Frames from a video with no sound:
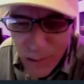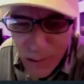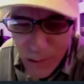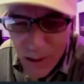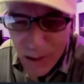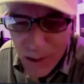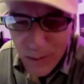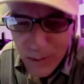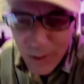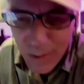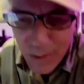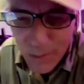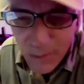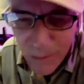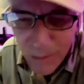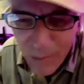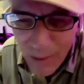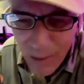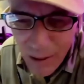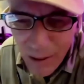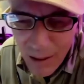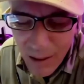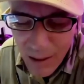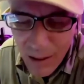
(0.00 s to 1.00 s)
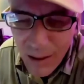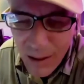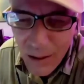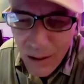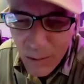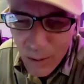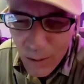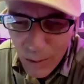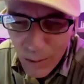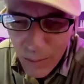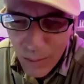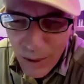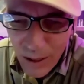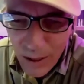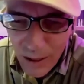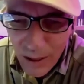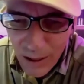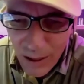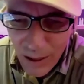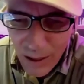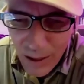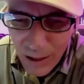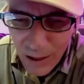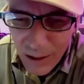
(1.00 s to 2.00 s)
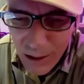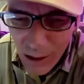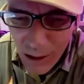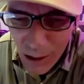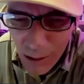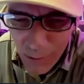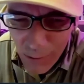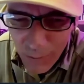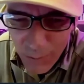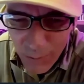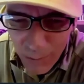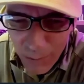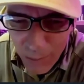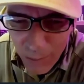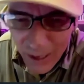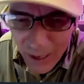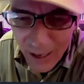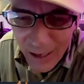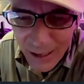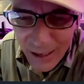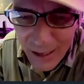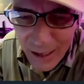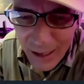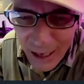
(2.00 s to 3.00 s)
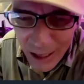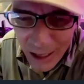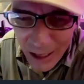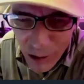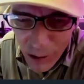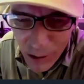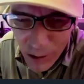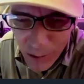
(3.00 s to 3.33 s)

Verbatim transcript: problem will be solved by natural